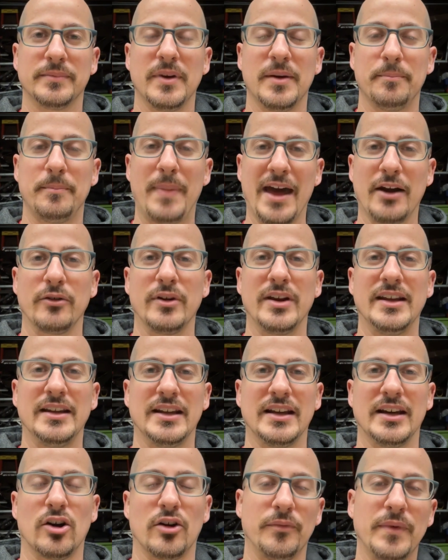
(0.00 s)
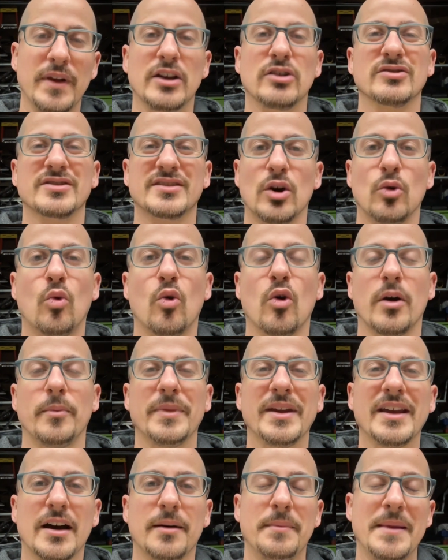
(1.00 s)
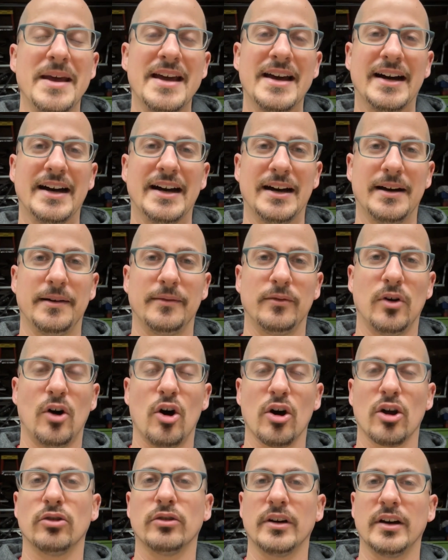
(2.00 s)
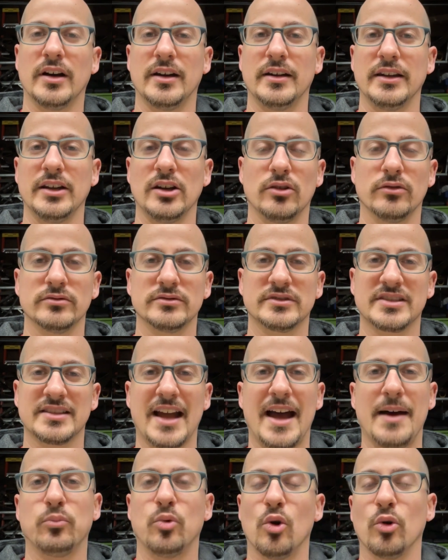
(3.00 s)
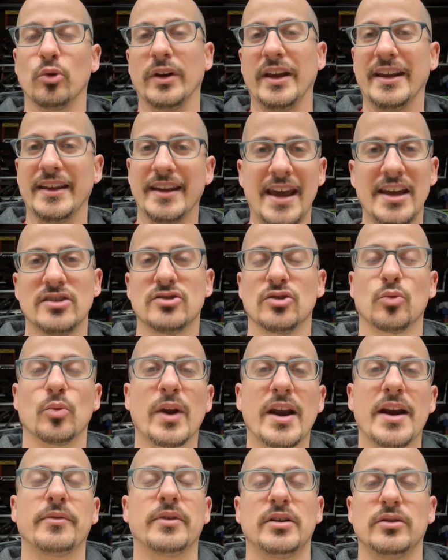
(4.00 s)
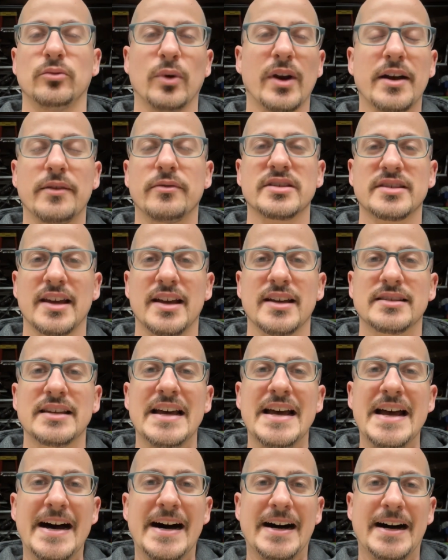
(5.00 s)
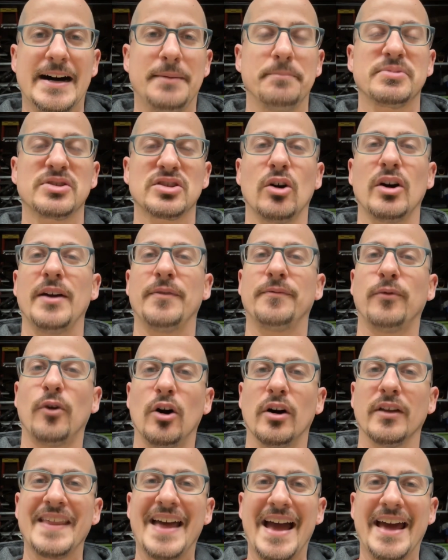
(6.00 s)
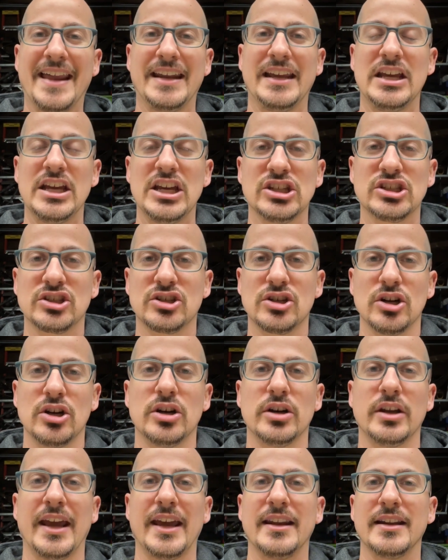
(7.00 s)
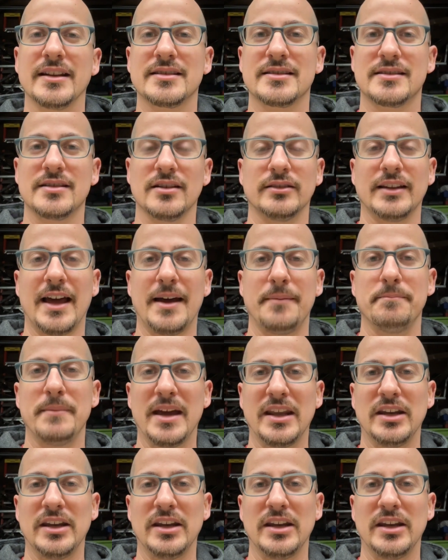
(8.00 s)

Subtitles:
battery or vehicle still warming up, auto stop won't engage, or whatever says. So if all that is good and it's still not